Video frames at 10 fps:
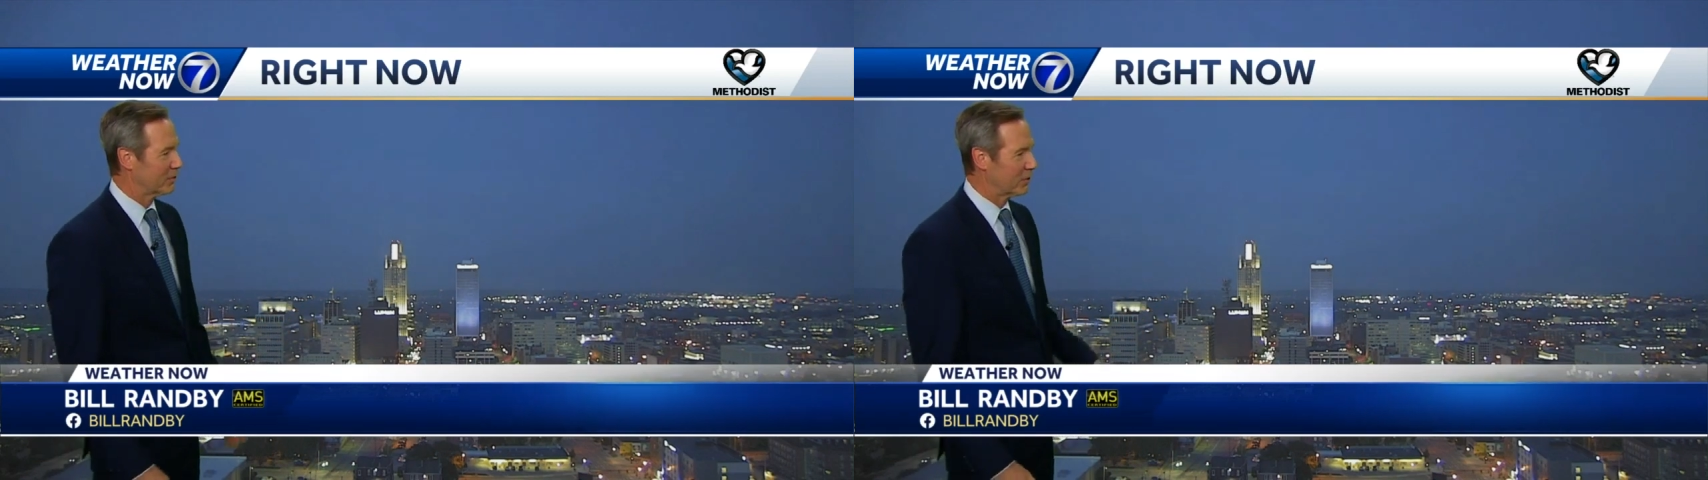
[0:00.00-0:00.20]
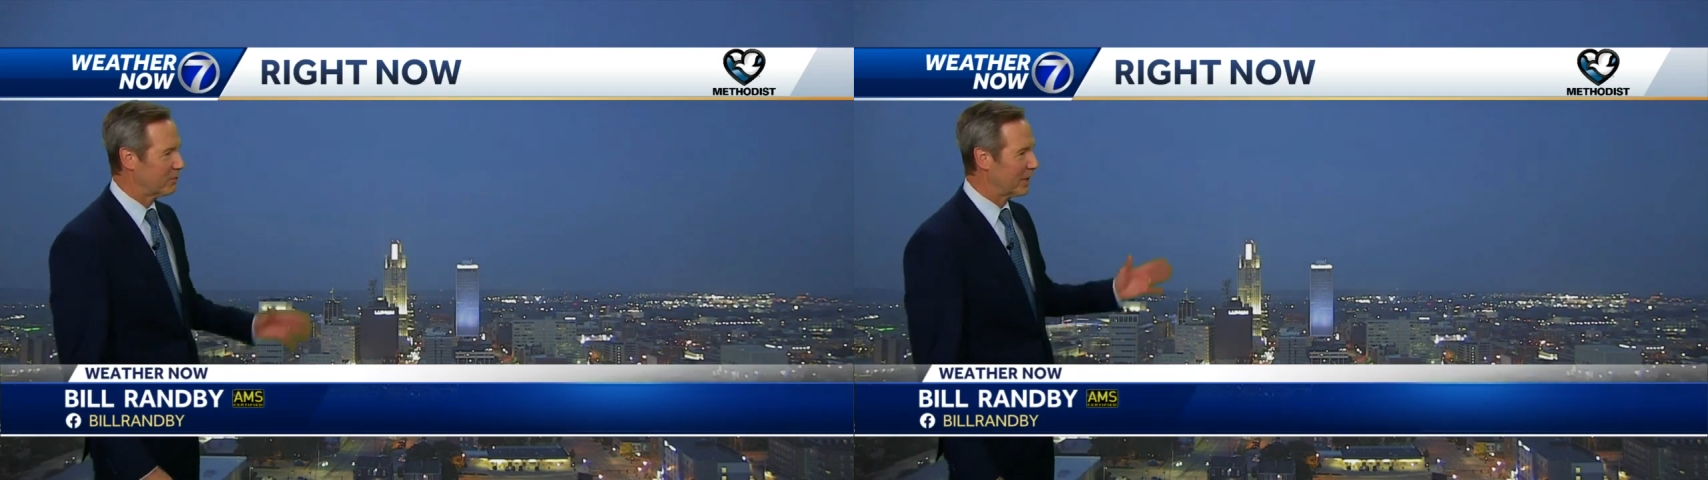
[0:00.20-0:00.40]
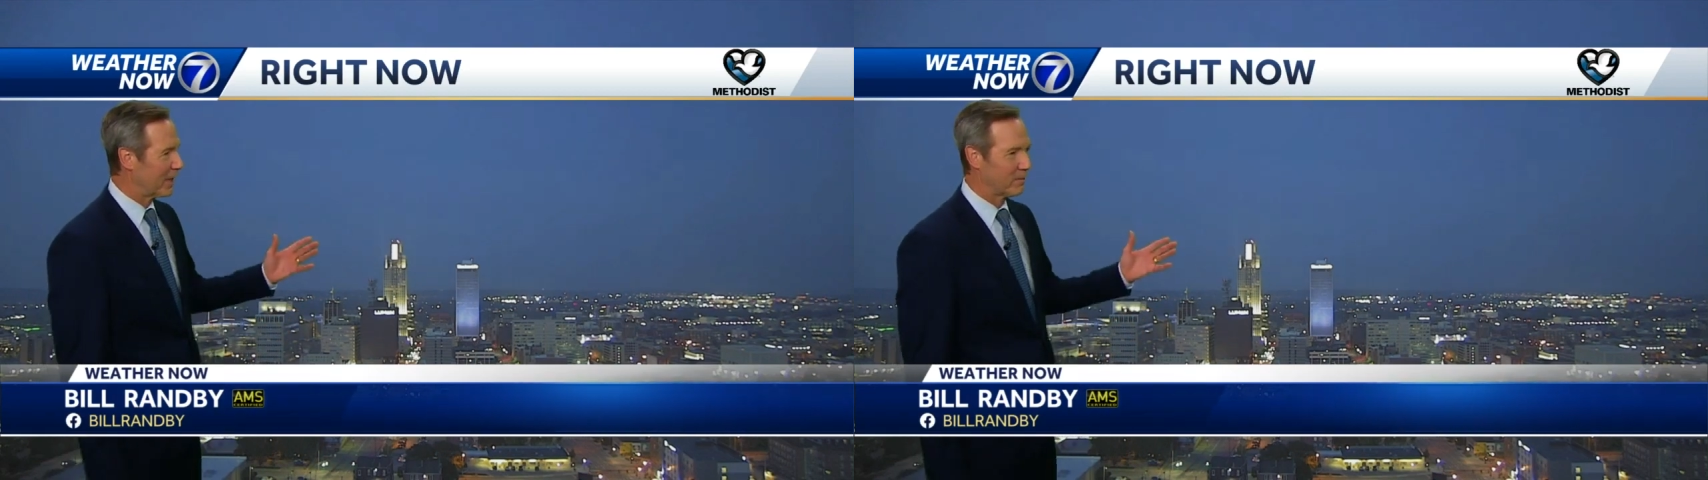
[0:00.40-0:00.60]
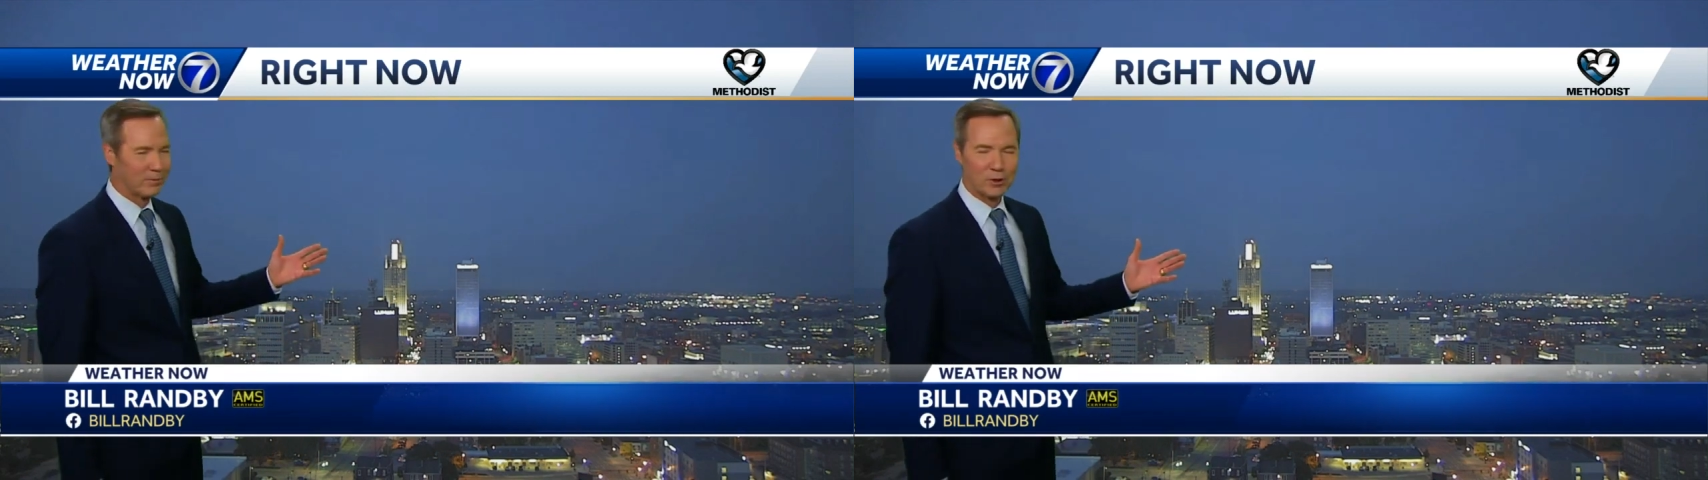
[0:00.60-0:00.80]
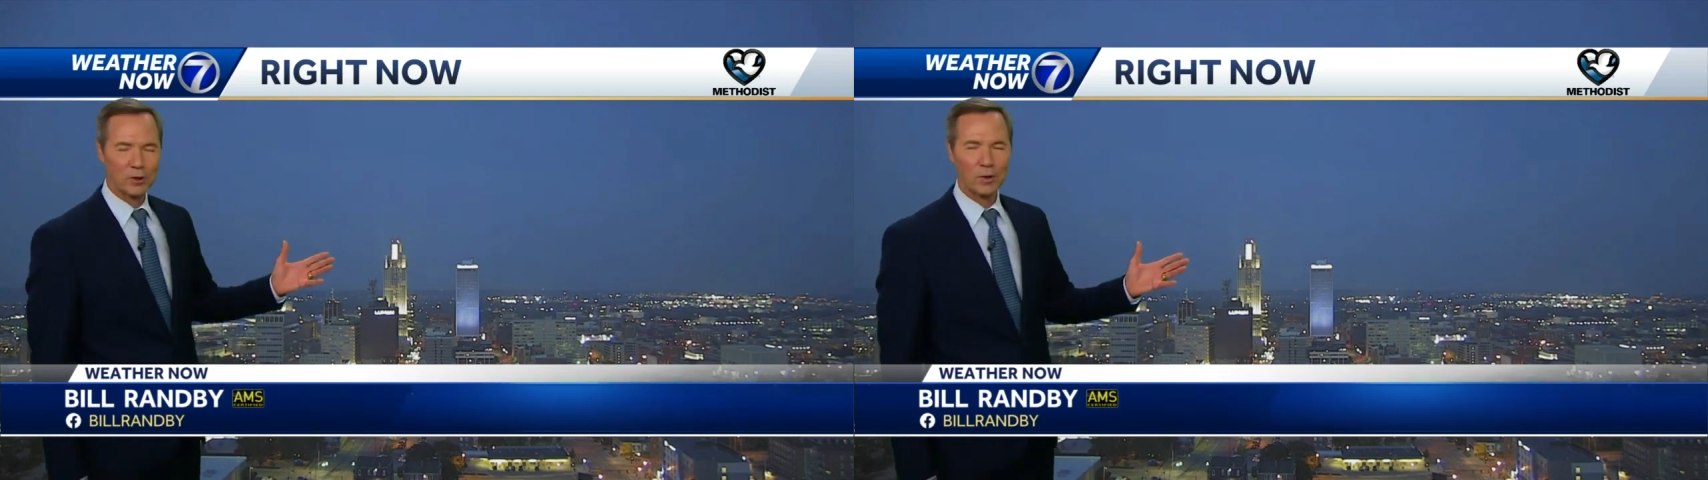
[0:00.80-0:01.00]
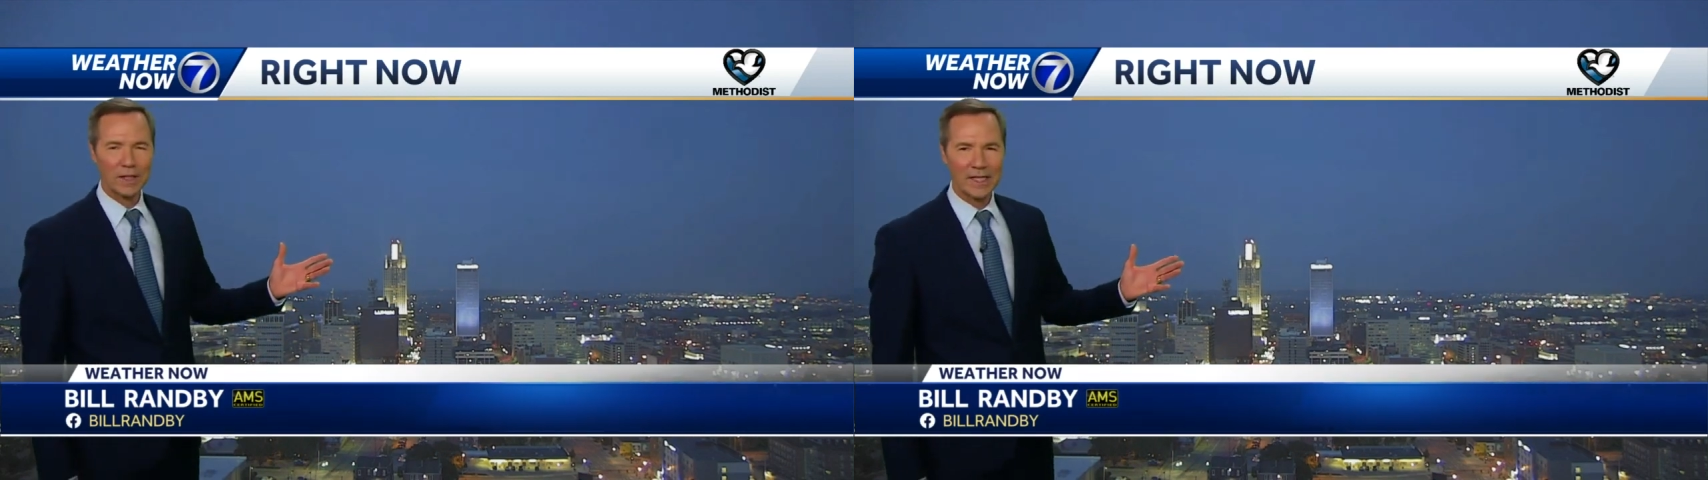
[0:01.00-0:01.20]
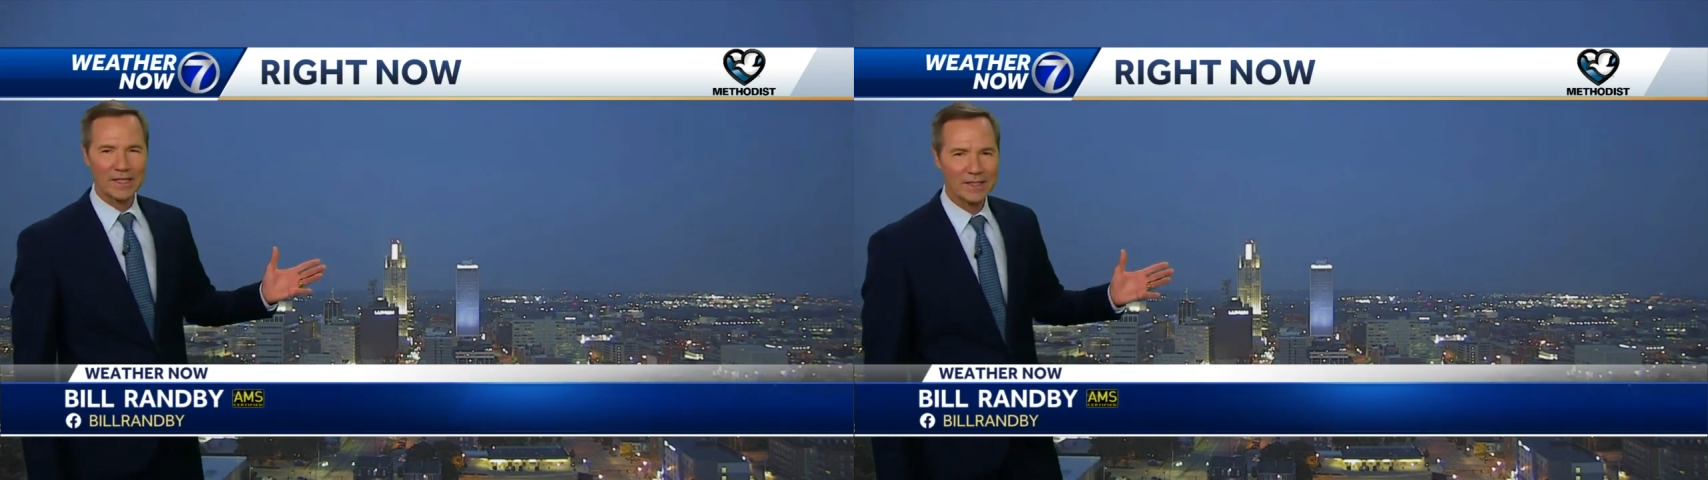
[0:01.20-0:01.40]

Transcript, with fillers: should be up shortly.